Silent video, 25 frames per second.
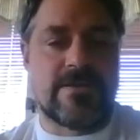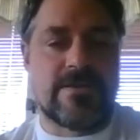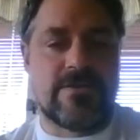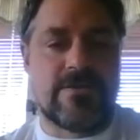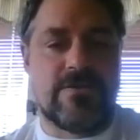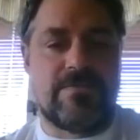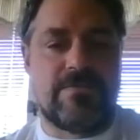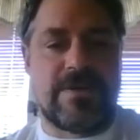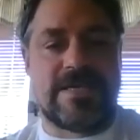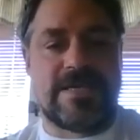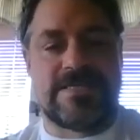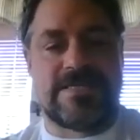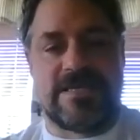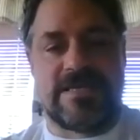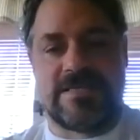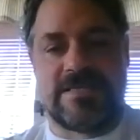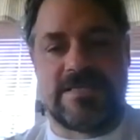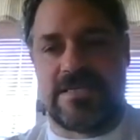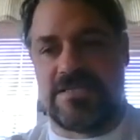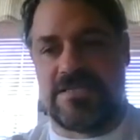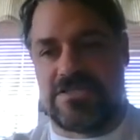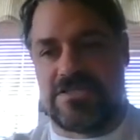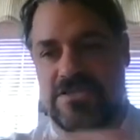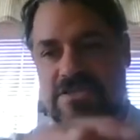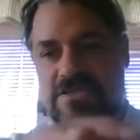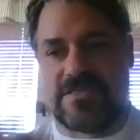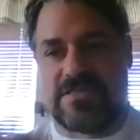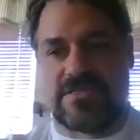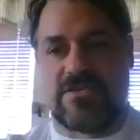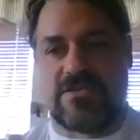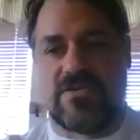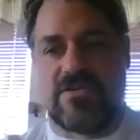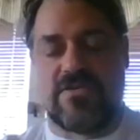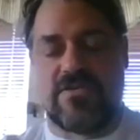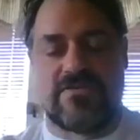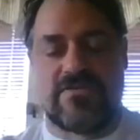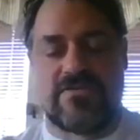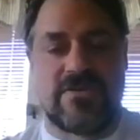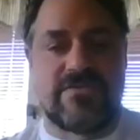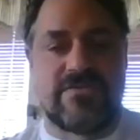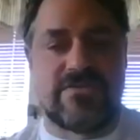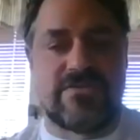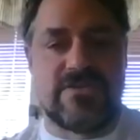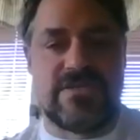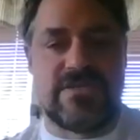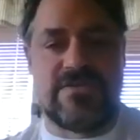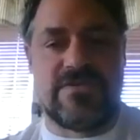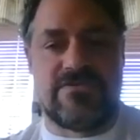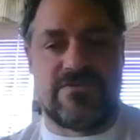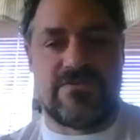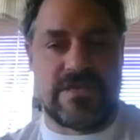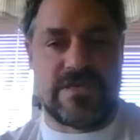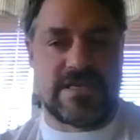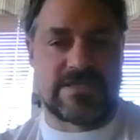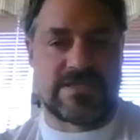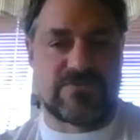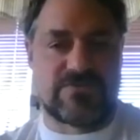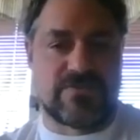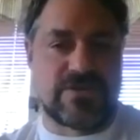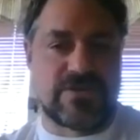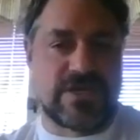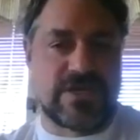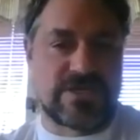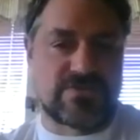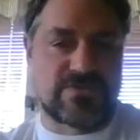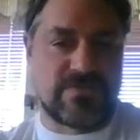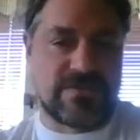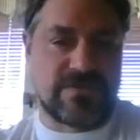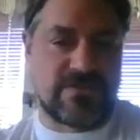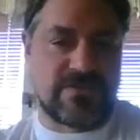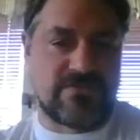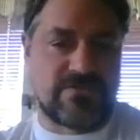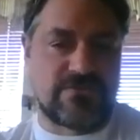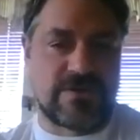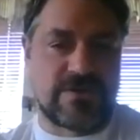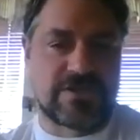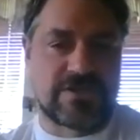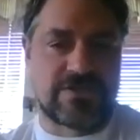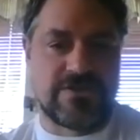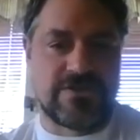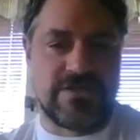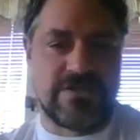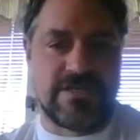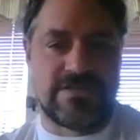the percentages of the different excreted fraction.